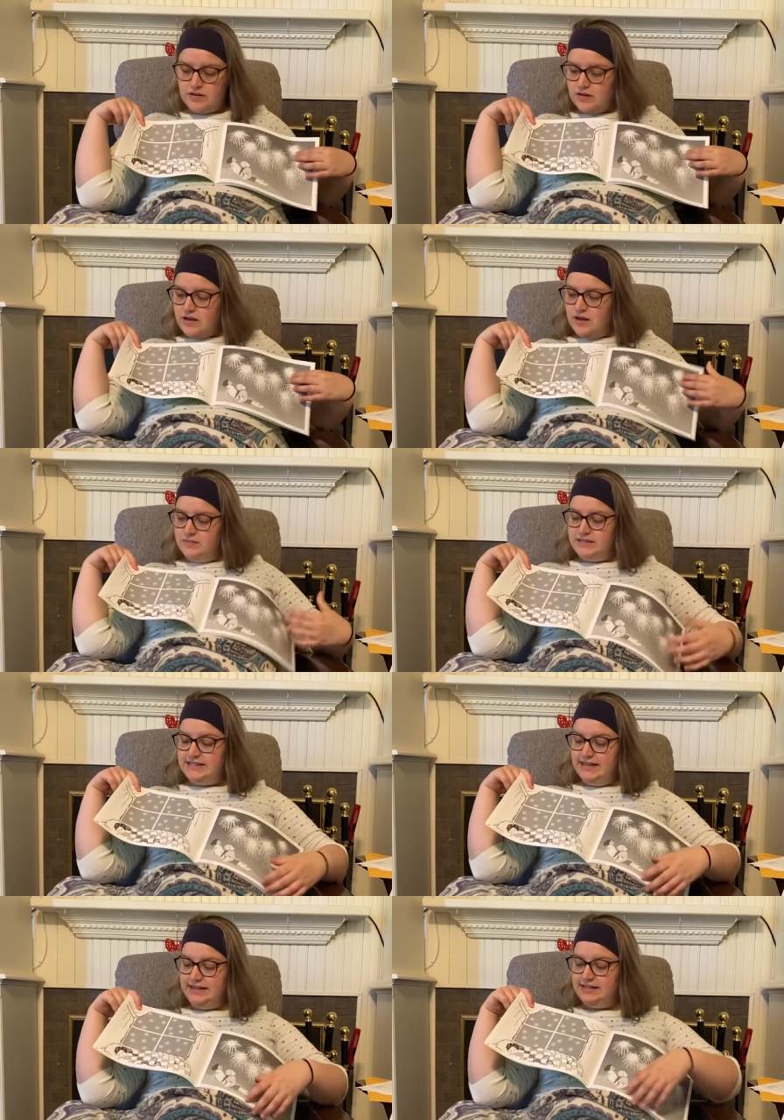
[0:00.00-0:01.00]
um,
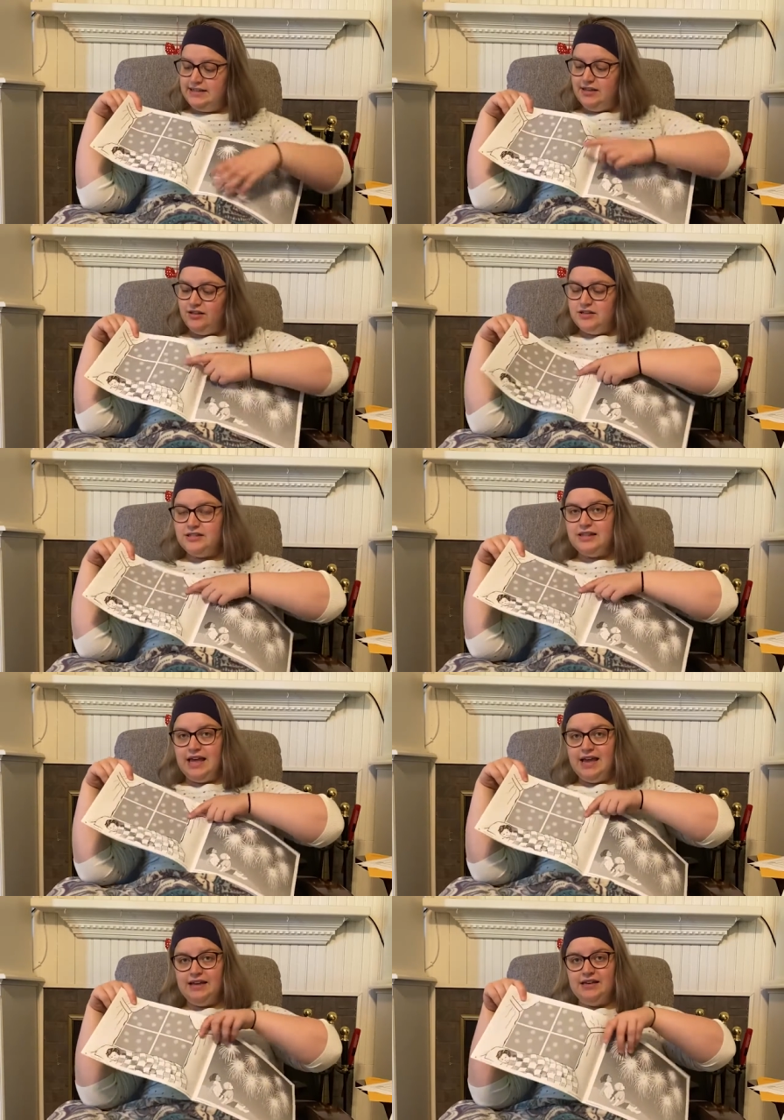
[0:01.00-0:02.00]
six. It looks
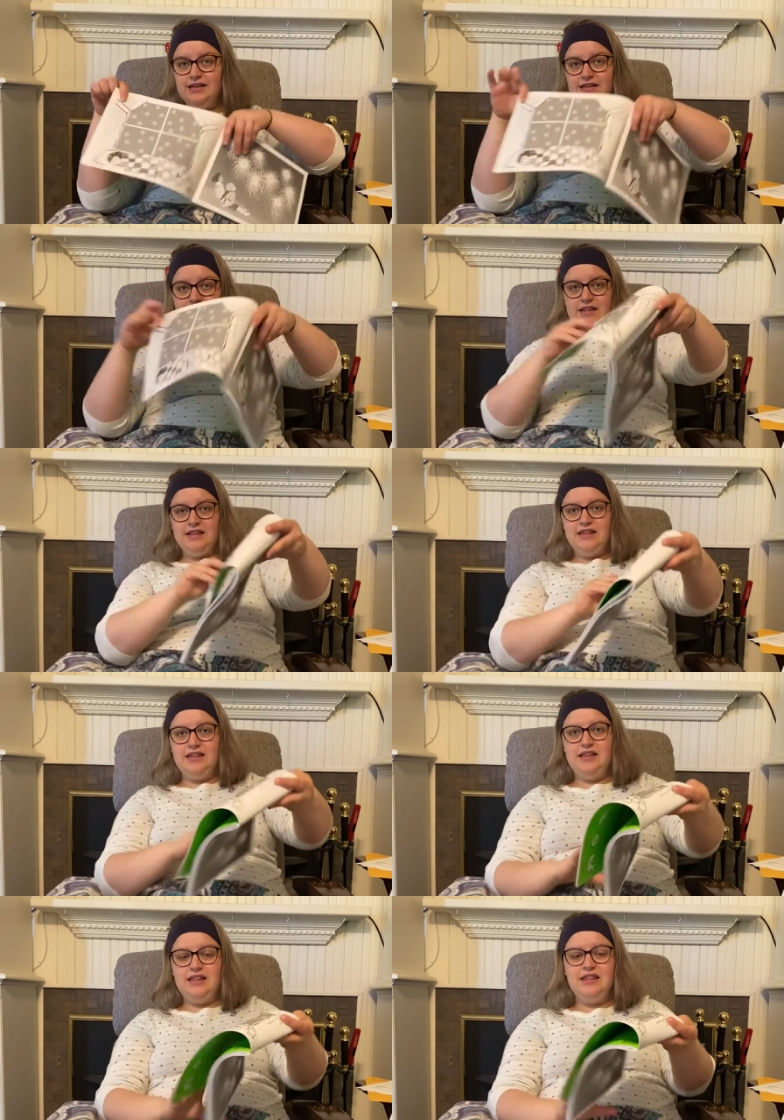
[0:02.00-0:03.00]
like
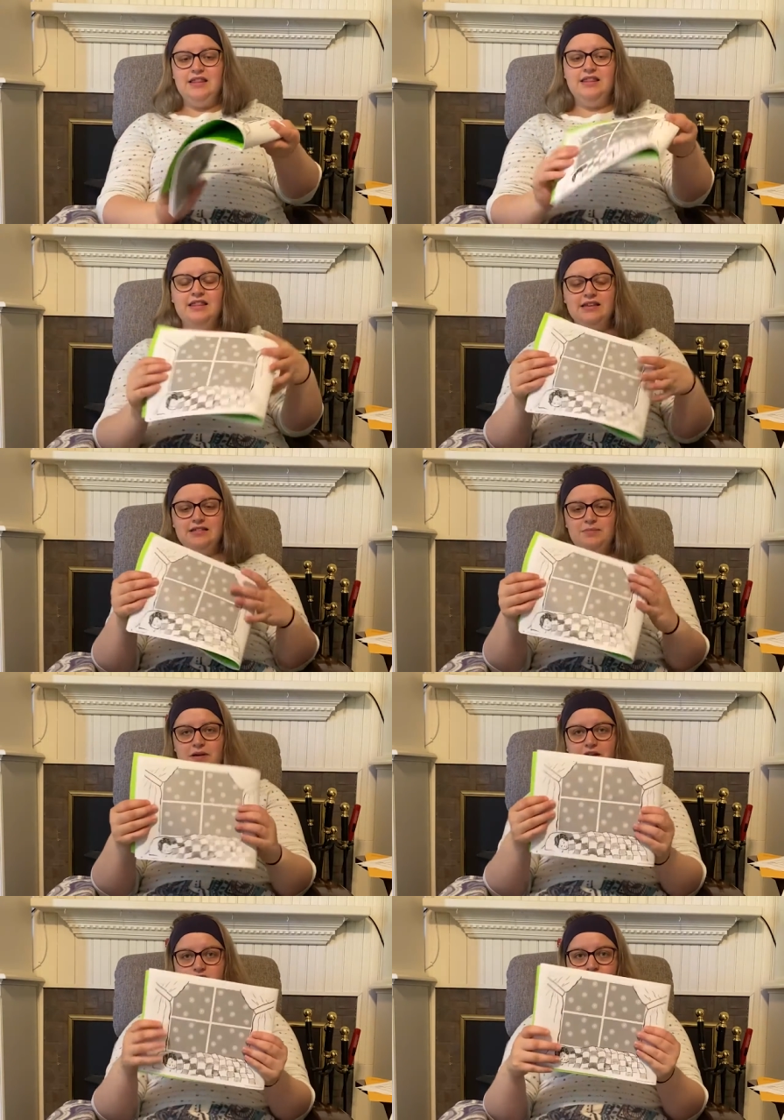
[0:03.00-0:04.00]
this
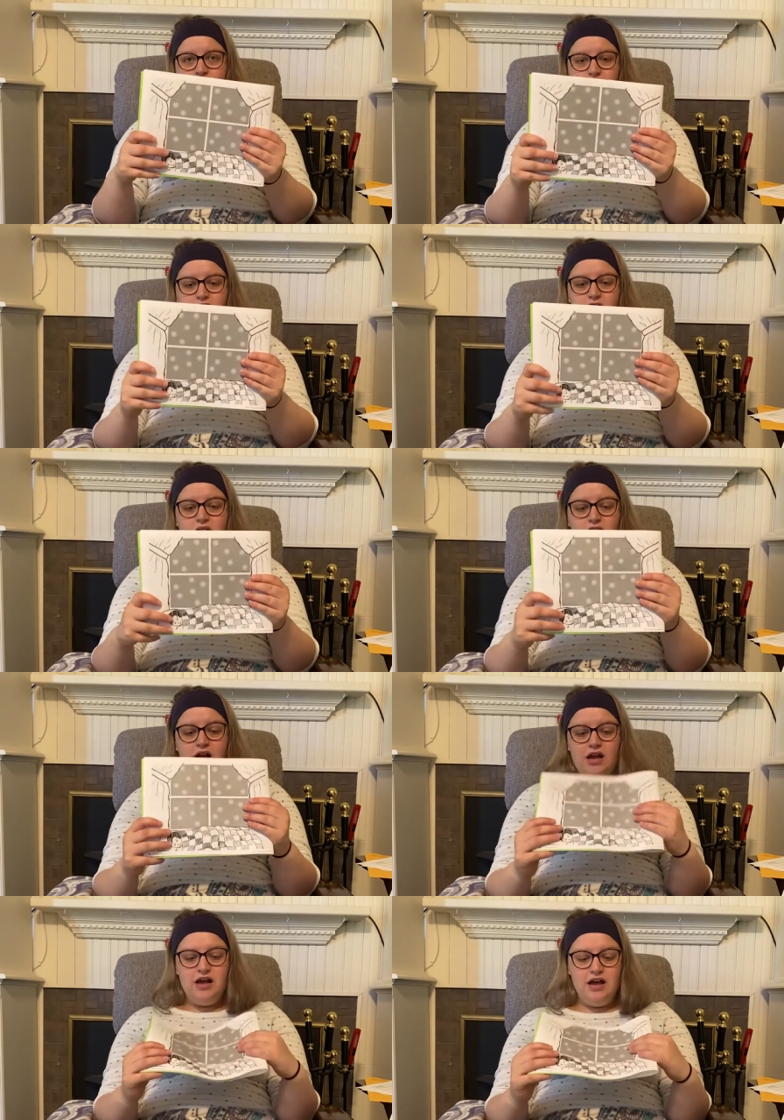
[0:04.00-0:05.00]
picture.
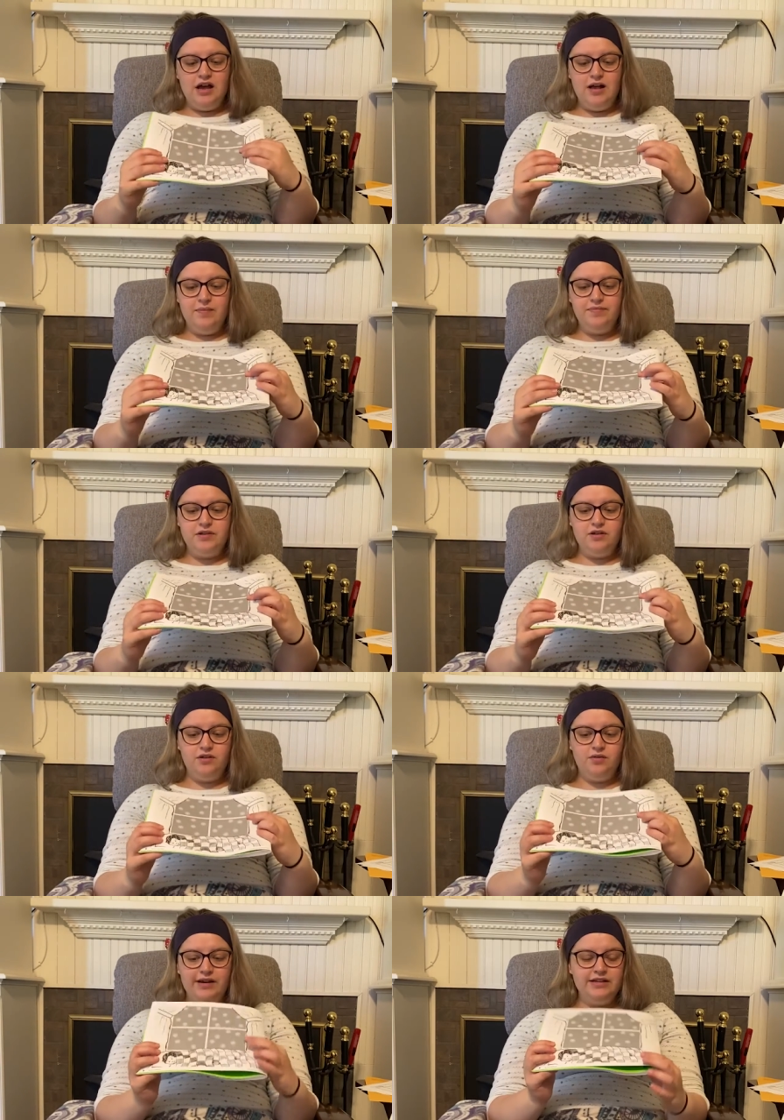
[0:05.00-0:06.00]
Um, you're
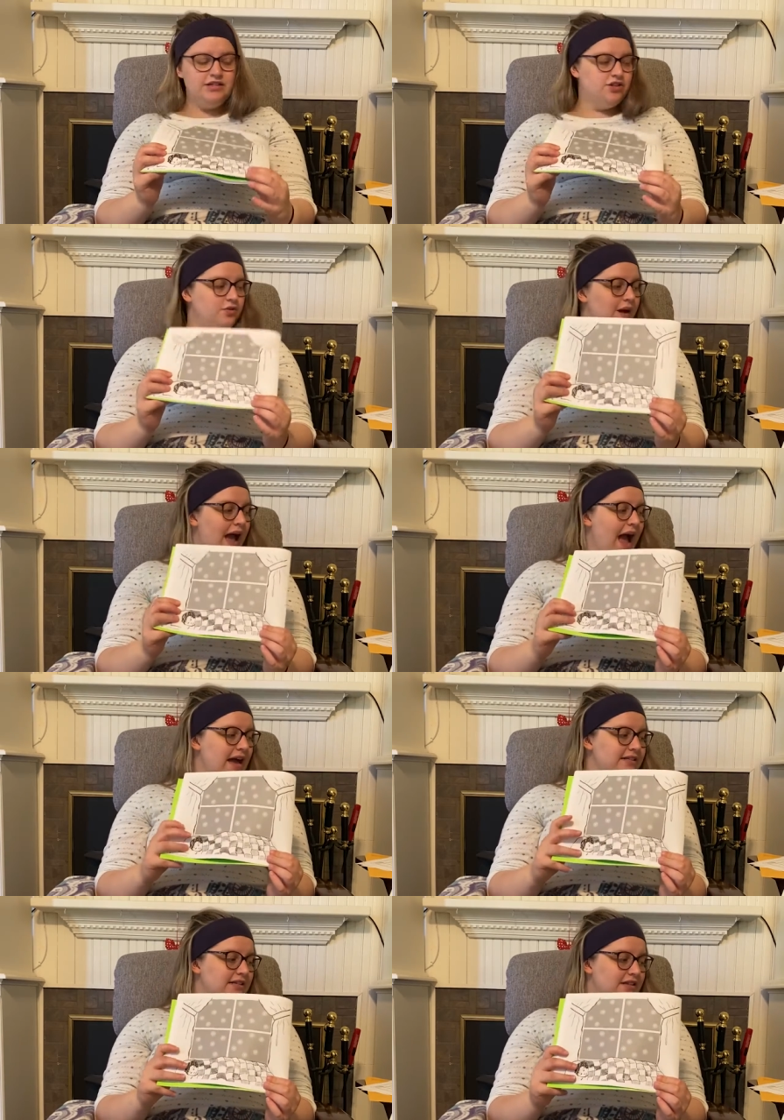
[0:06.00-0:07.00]
going to
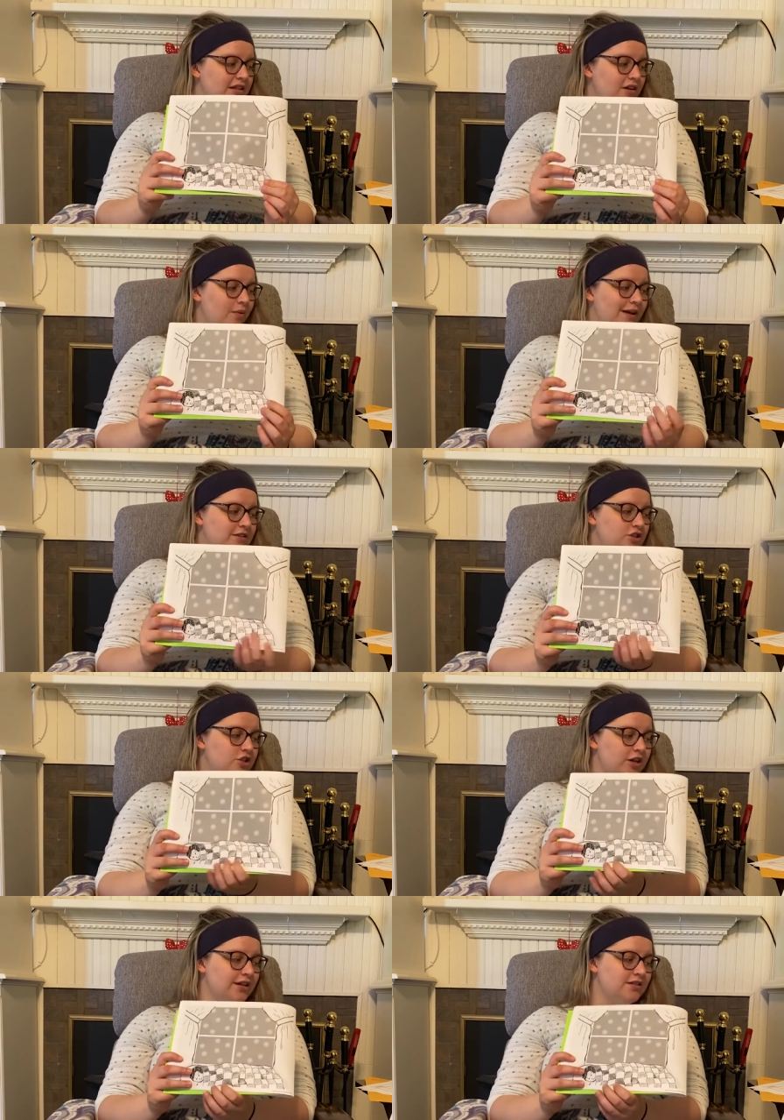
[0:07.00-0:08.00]
ask the
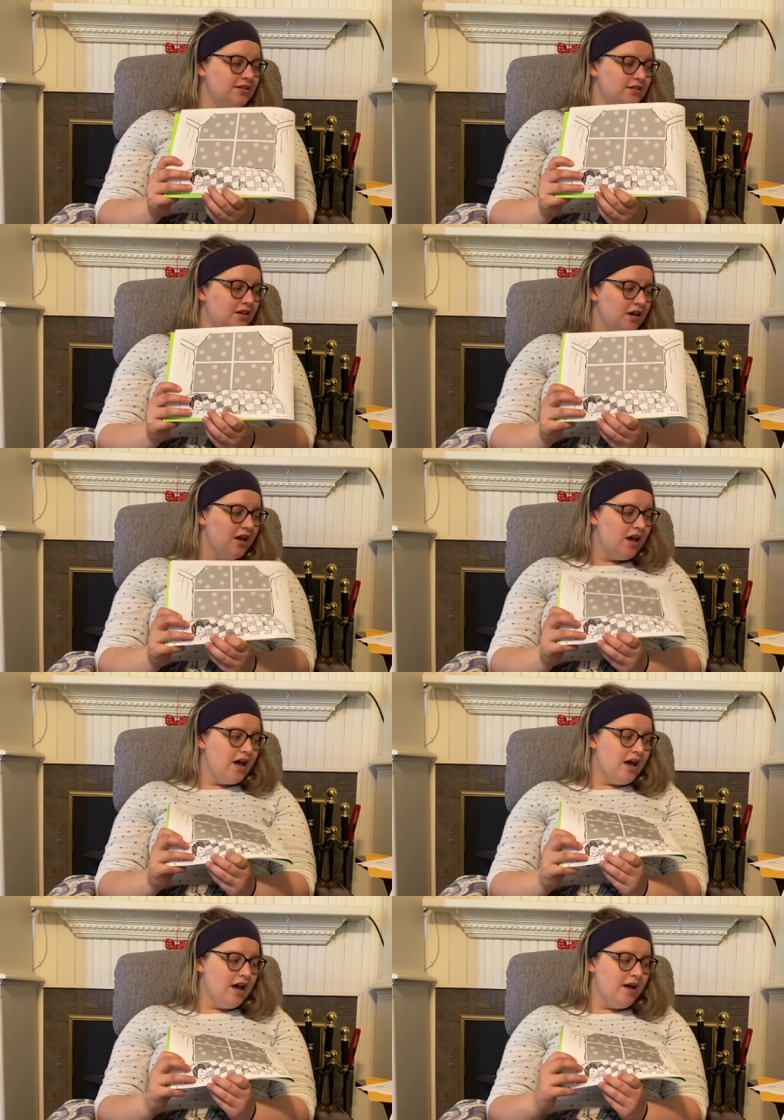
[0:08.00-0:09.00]
questions
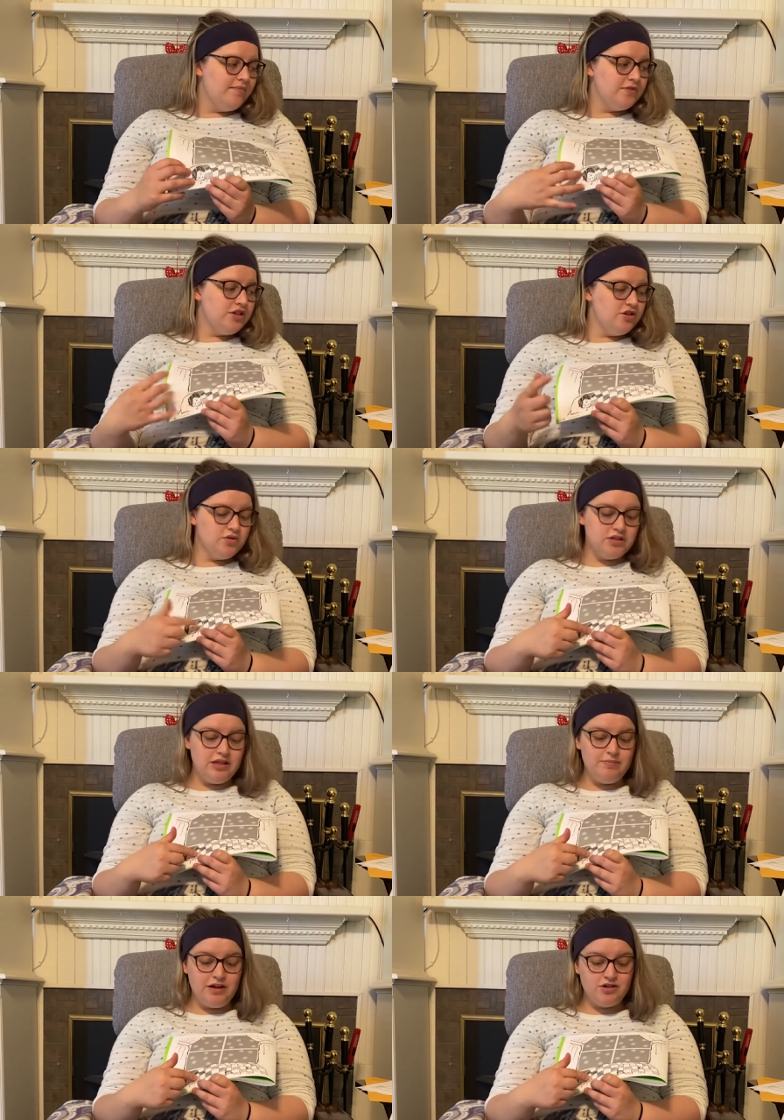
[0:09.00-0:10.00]
um, Do you
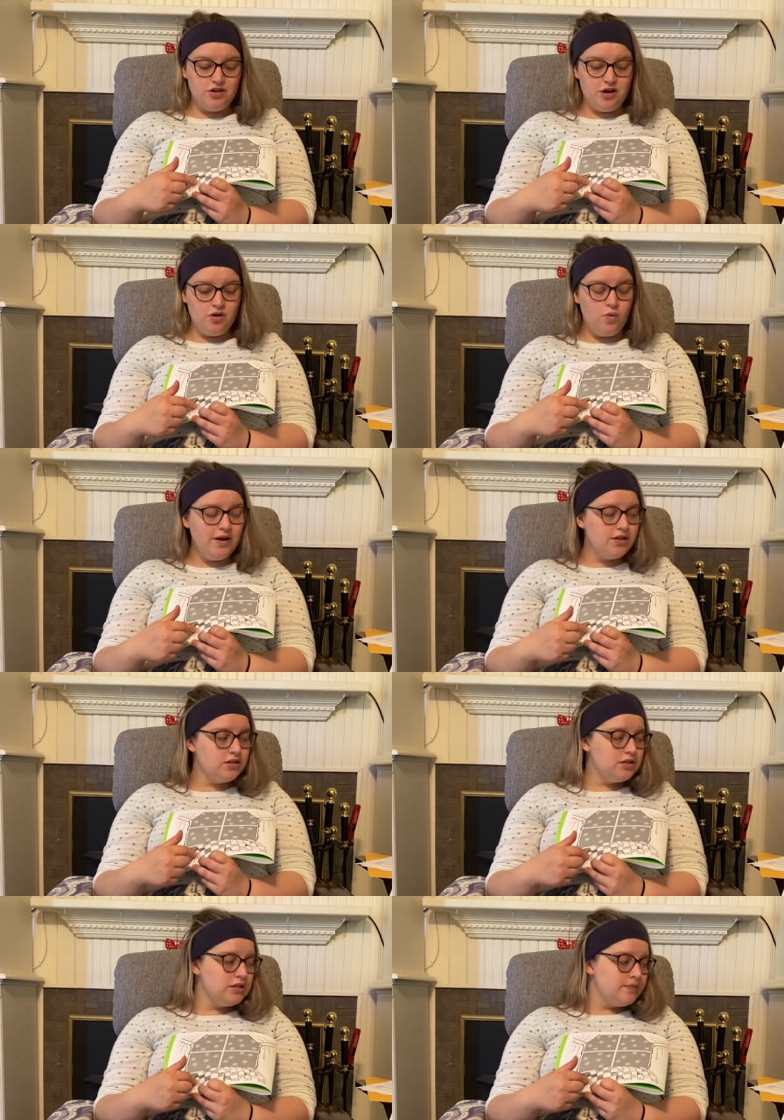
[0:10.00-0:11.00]
sleep under a
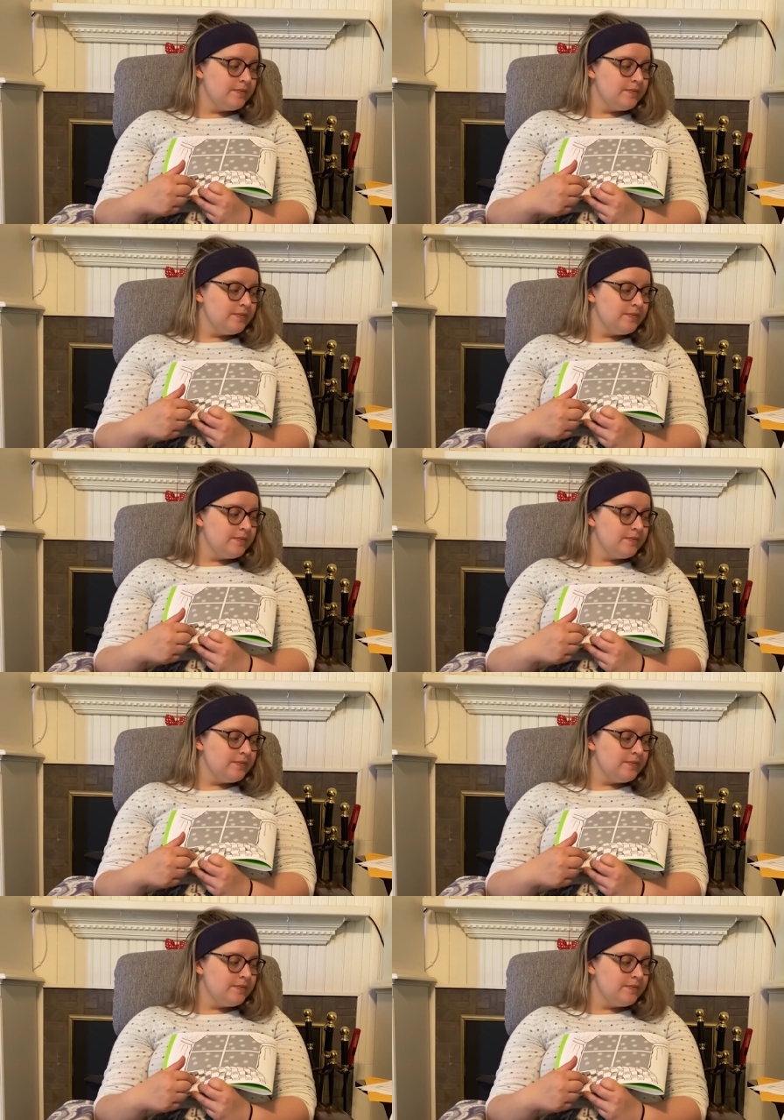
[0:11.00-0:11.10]
quilt?